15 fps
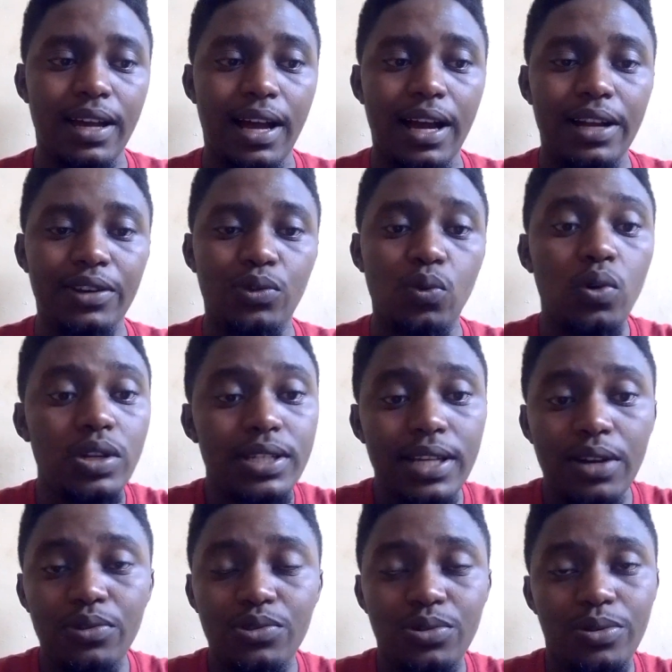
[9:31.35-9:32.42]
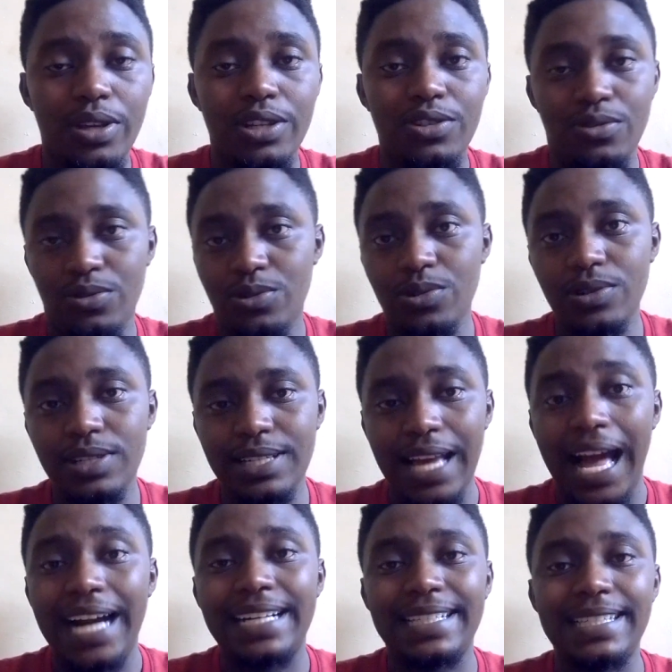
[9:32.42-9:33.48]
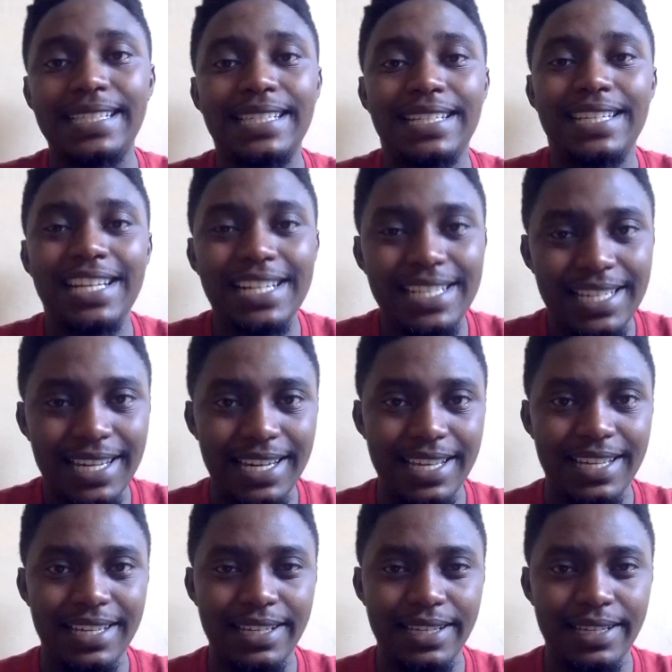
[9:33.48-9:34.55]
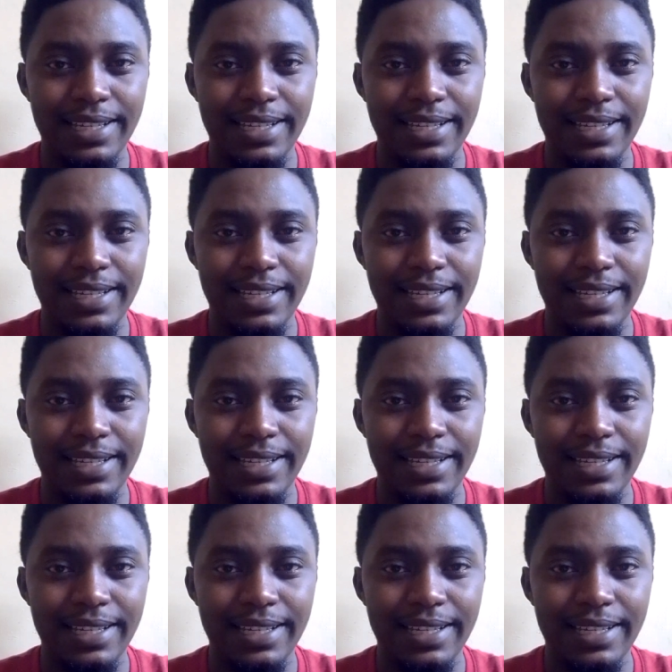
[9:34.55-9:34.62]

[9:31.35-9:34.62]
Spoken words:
And watch out so that you don't accidentally,